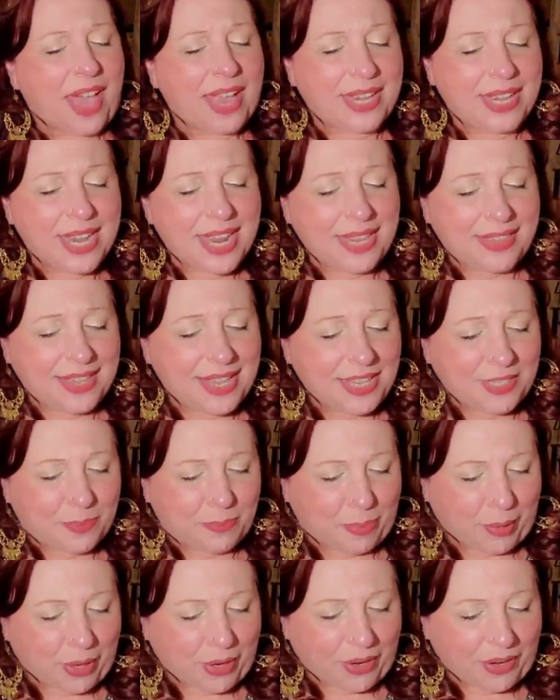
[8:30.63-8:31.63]
I need
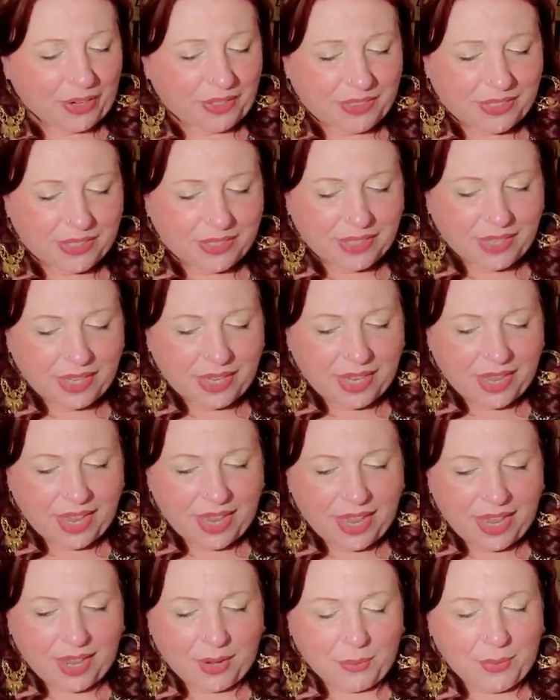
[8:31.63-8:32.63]
these birds
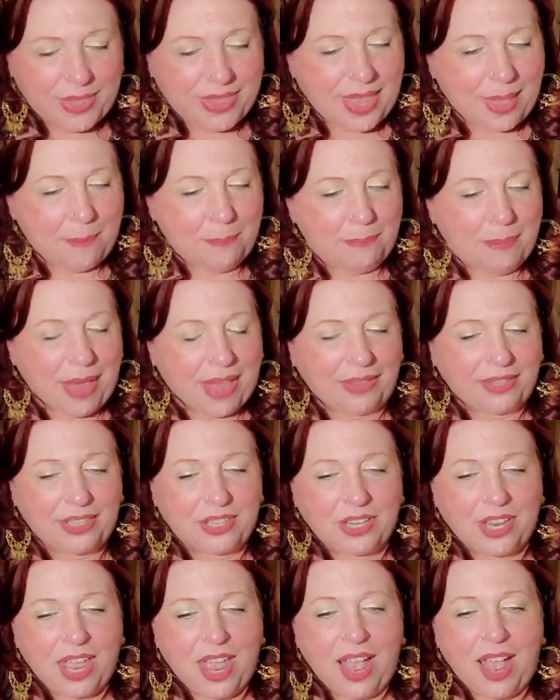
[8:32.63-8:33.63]
with
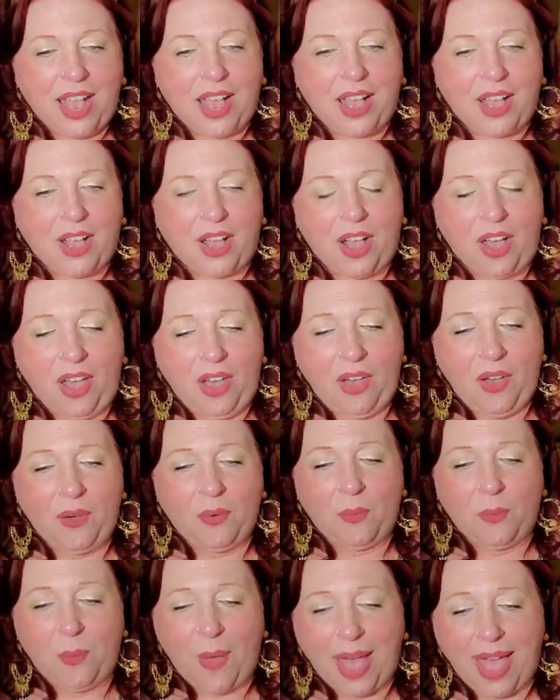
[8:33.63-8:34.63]
embellit.
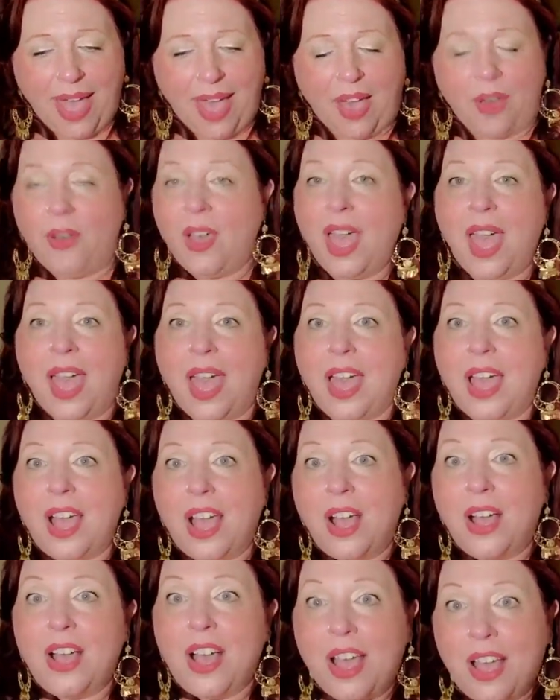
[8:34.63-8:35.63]
Oh, wow.
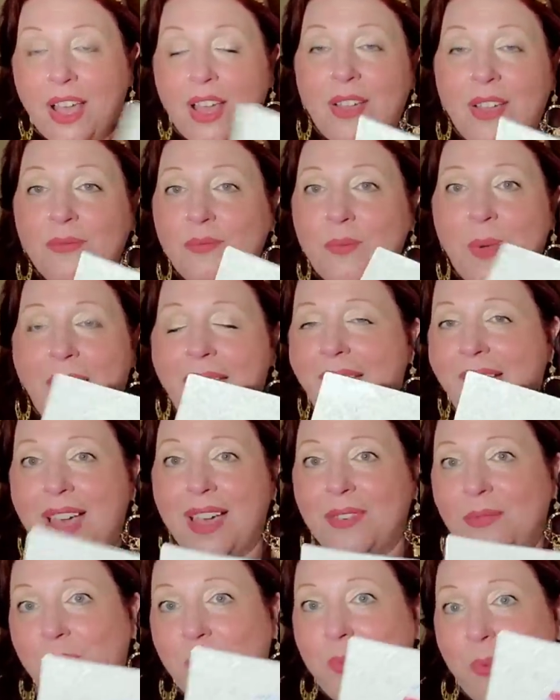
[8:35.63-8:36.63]
wow.
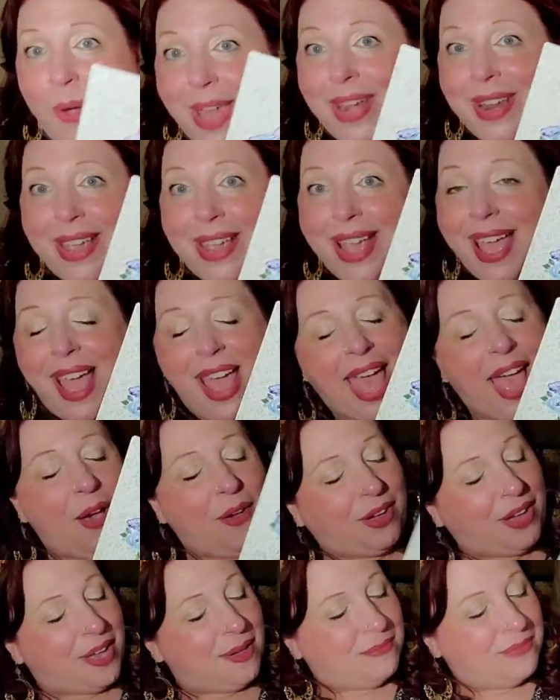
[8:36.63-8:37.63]
What?
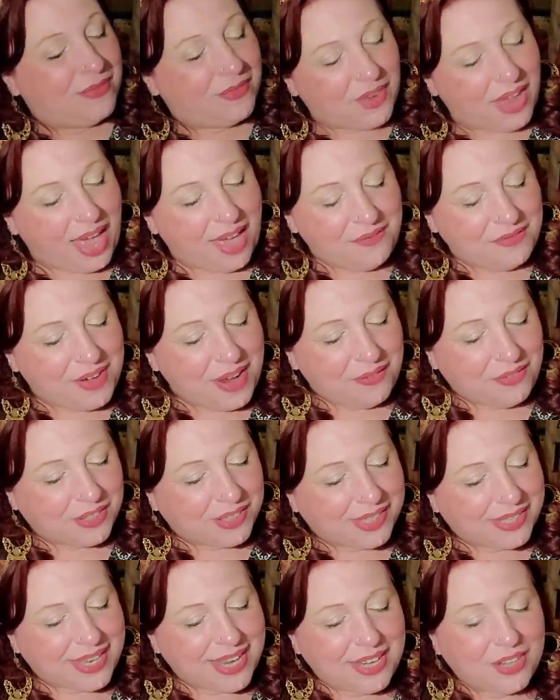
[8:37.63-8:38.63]
How come I've
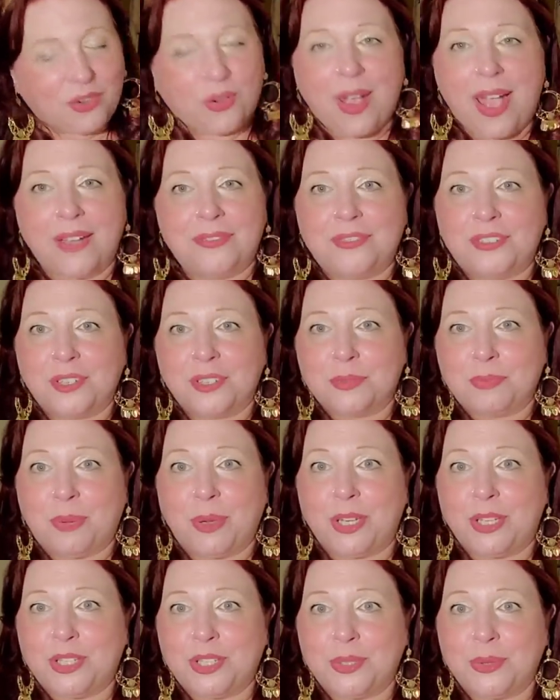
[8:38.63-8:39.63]
never seen crafters
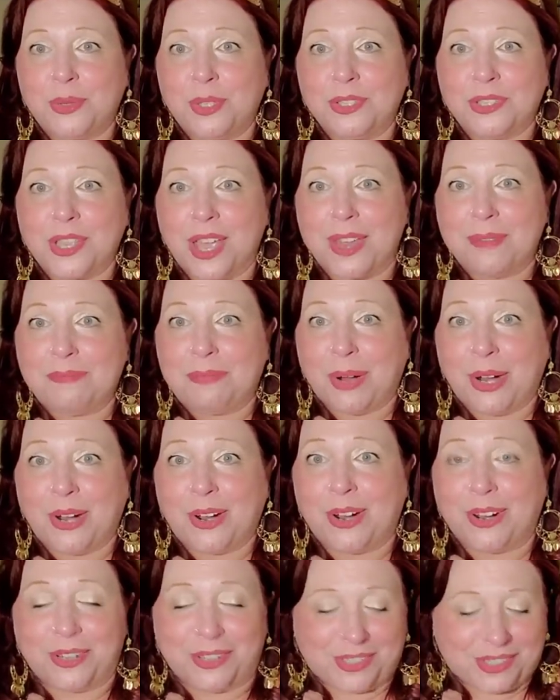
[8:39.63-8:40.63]
put jewels on
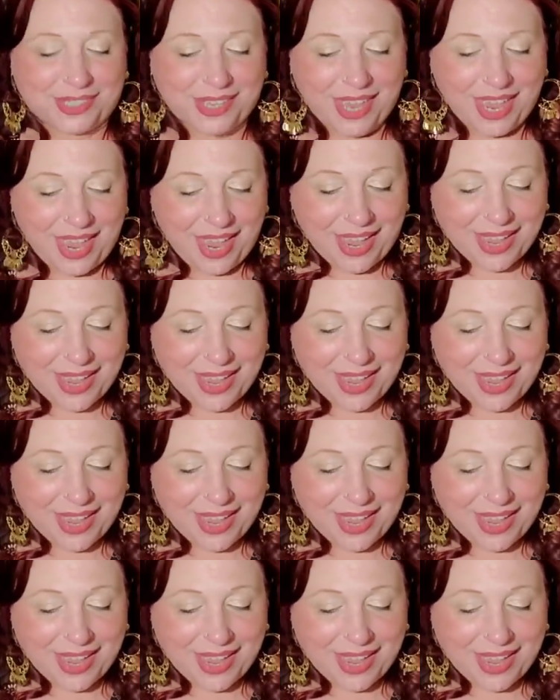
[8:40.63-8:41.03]
birds?